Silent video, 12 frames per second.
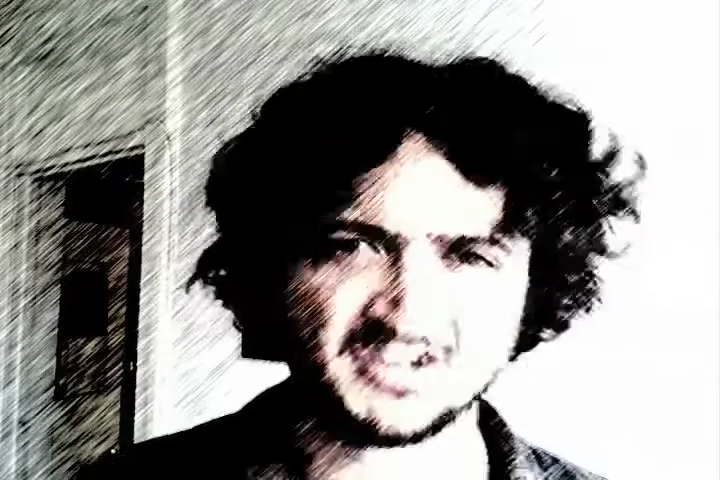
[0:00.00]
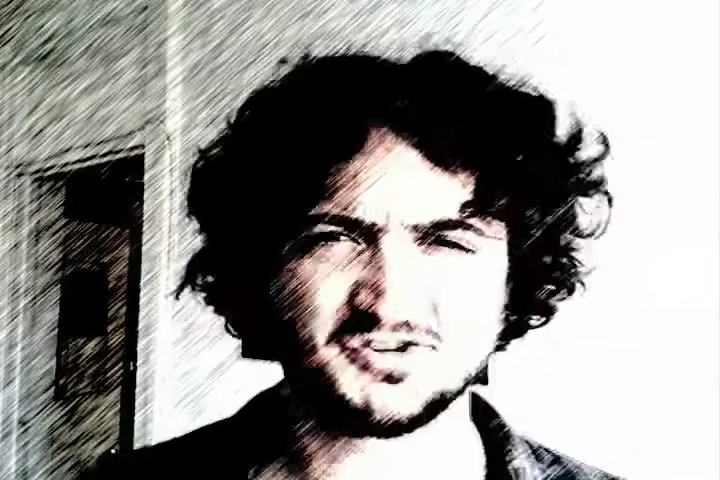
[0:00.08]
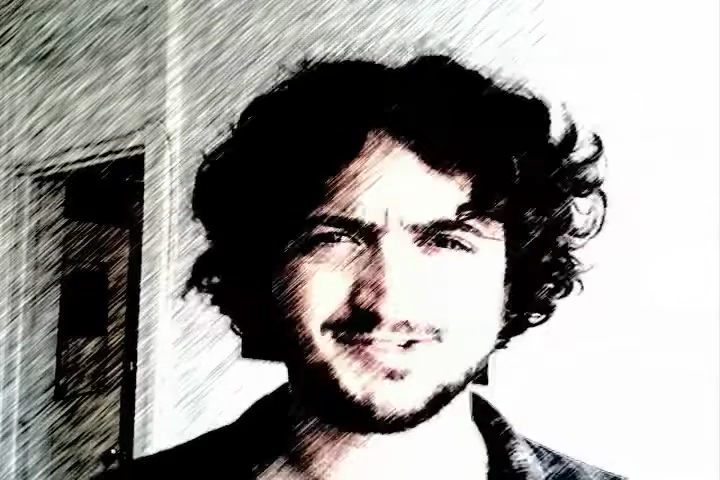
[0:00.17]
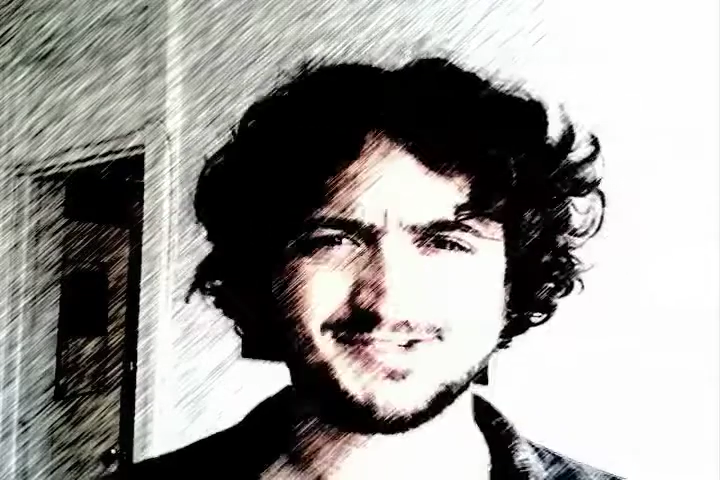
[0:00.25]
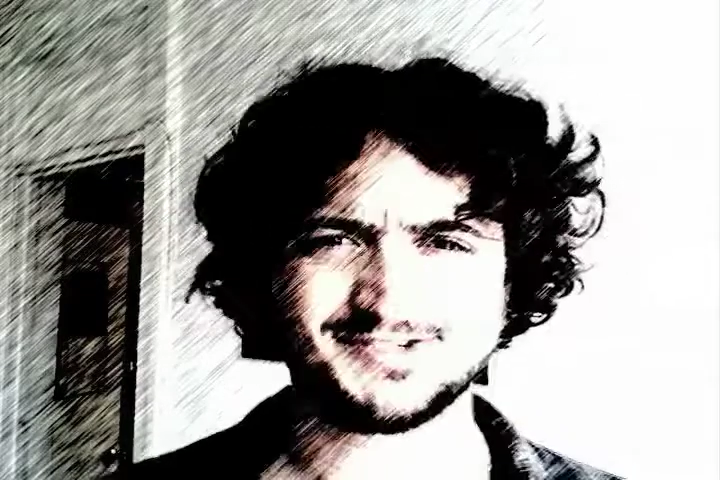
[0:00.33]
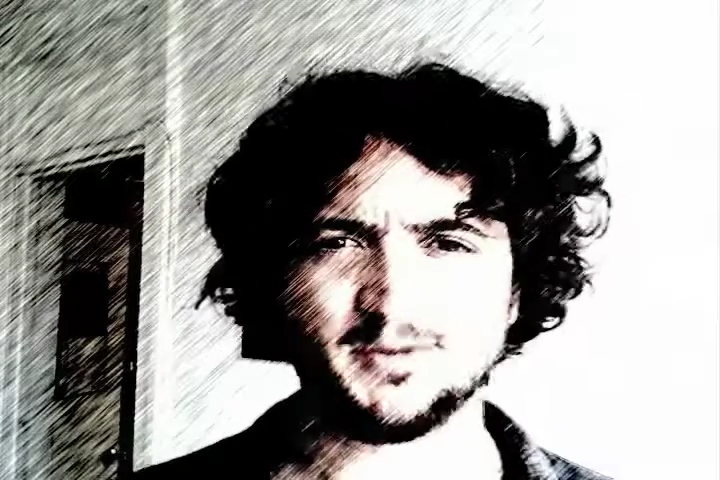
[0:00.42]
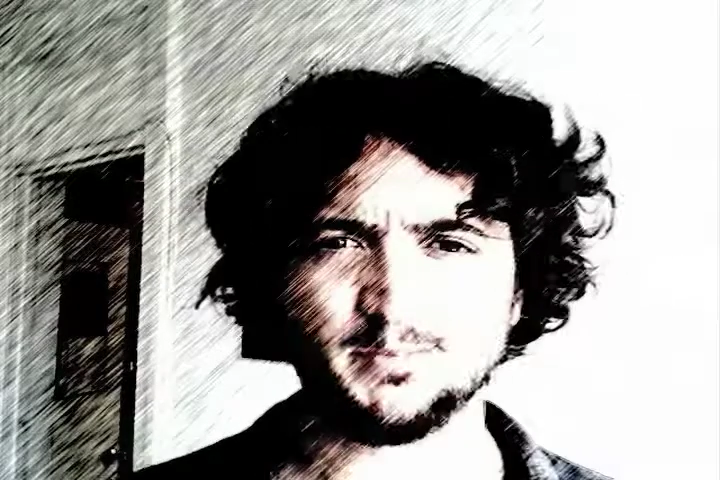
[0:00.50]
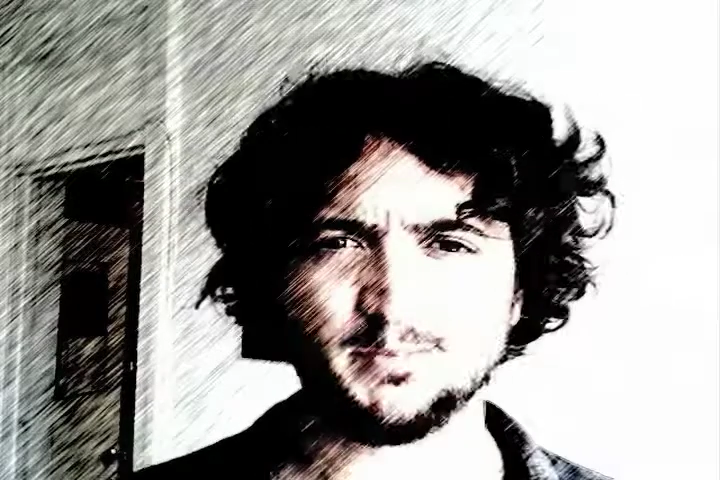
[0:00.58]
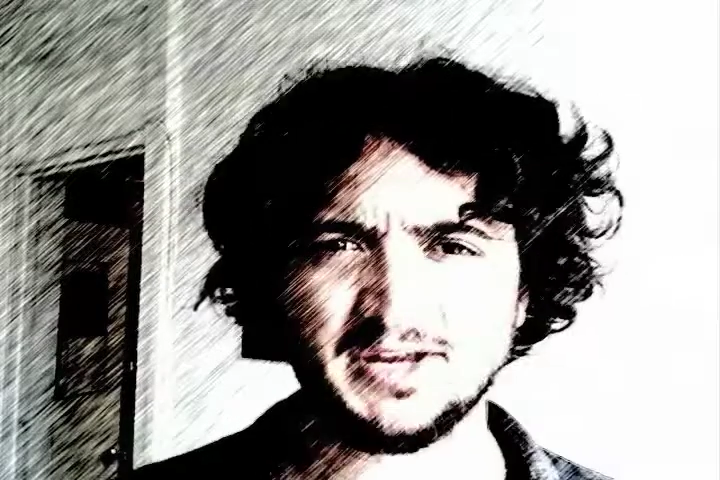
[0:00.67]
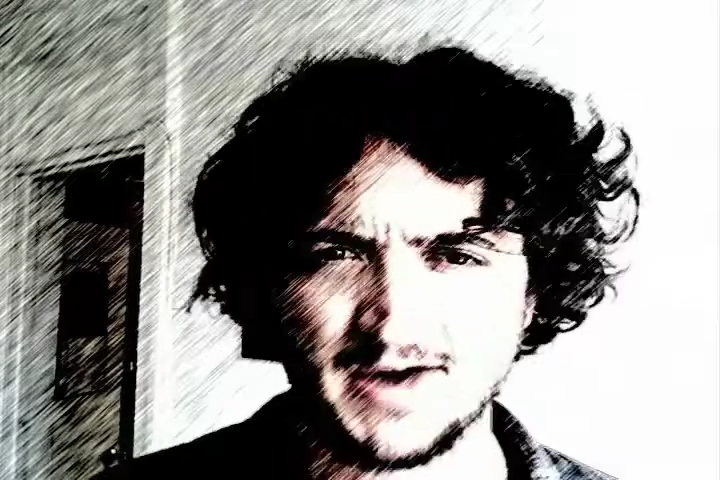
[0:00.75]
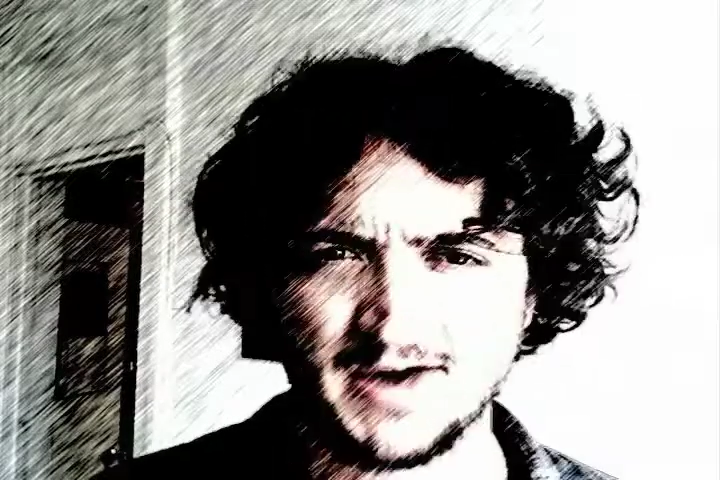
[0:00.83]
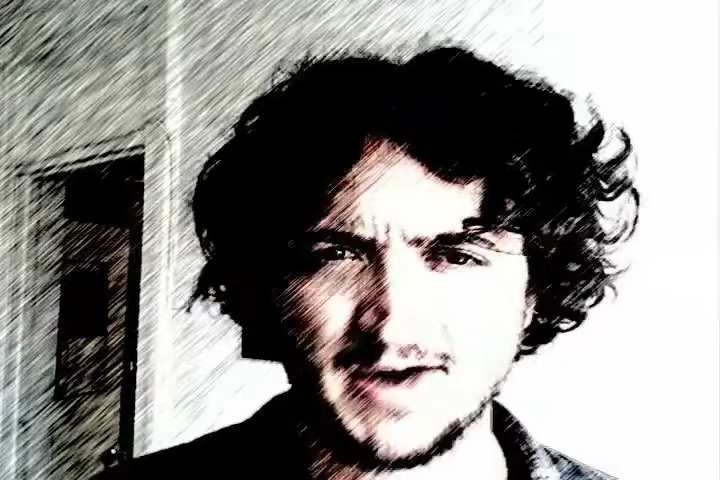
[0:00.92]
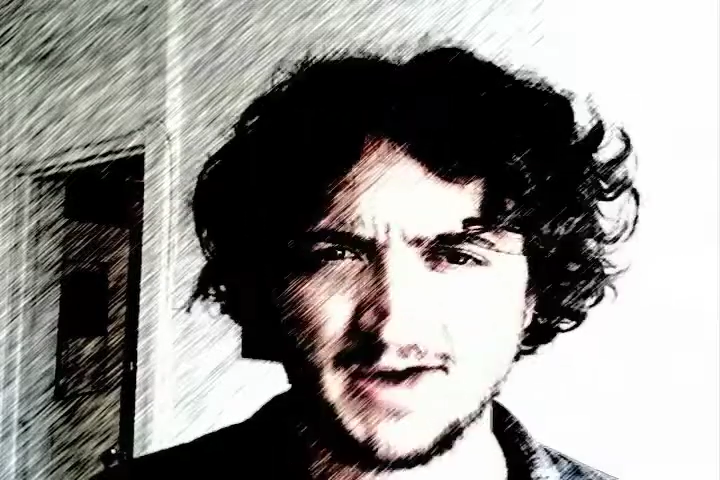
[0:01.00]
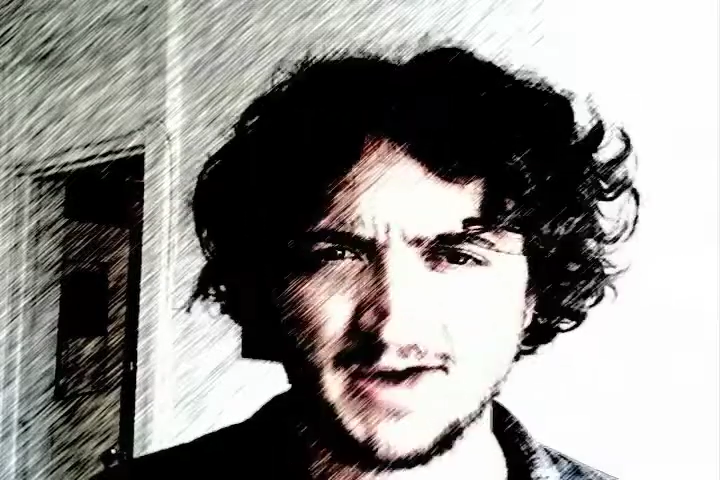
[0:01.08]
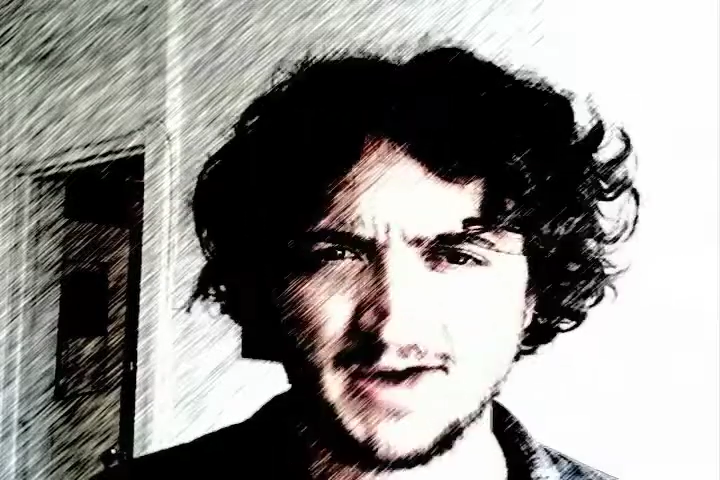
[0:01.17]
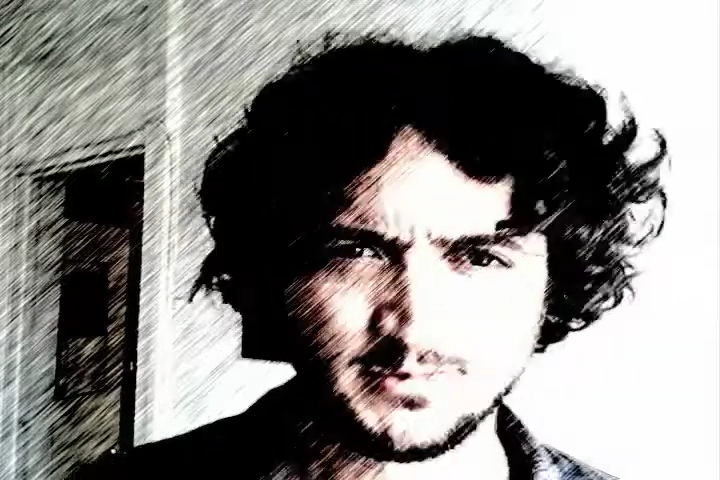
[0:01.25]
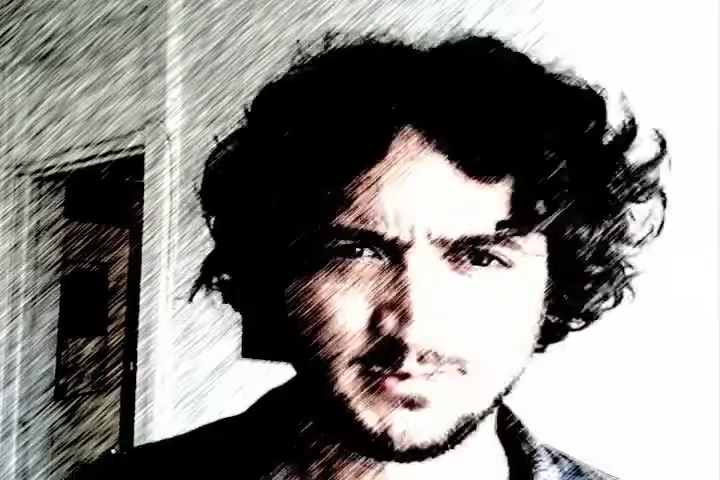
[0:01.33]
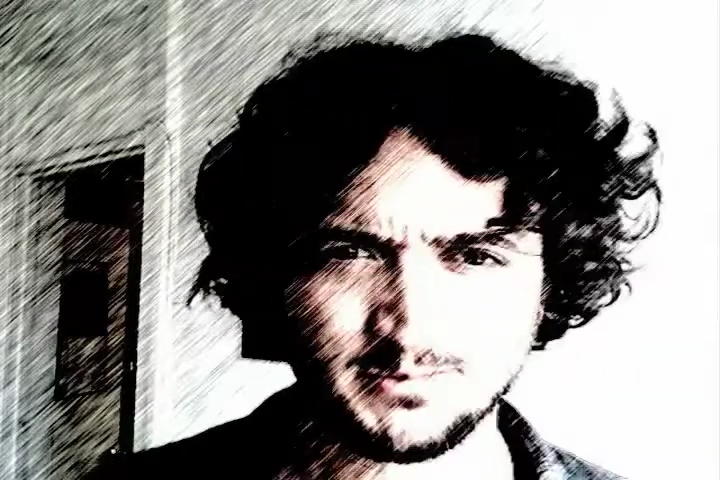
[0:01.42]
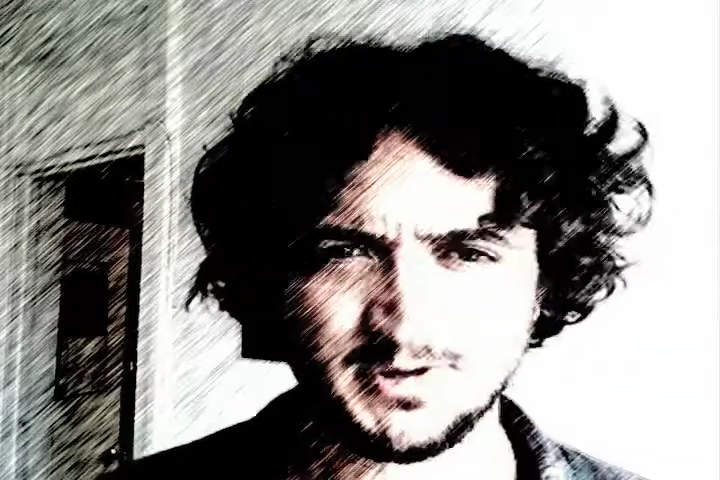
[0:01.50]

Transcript: who can stand to be around them?